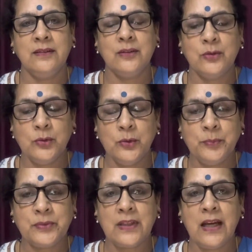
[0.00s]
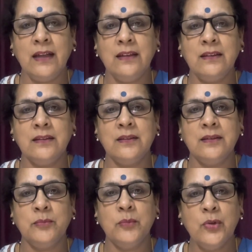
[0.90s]
groups, and
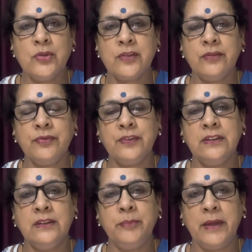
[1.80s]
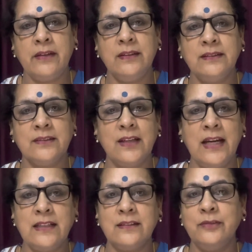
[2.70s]
most of the parents
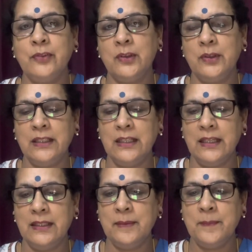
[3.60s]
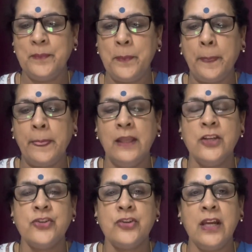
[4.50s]
write the following line:
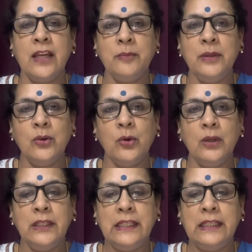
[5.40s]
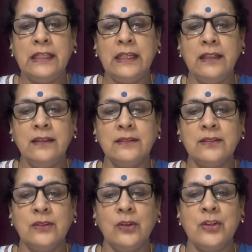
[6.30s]
share me all
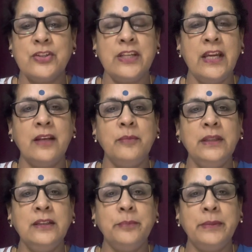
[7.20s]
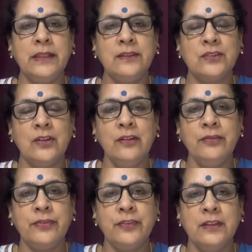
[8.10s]
details, or share me the pics
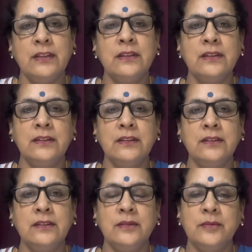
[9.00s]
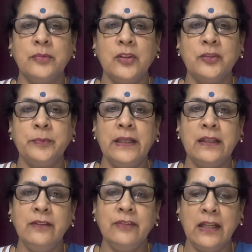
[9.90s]
of the
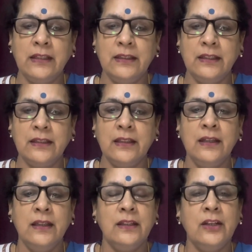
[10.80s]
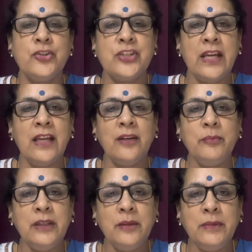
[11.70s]
prospective candidate. Now, share
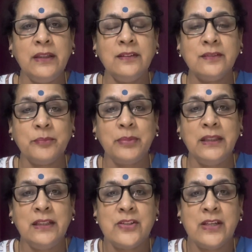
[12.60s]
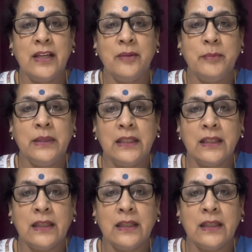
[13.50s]
me means please share me.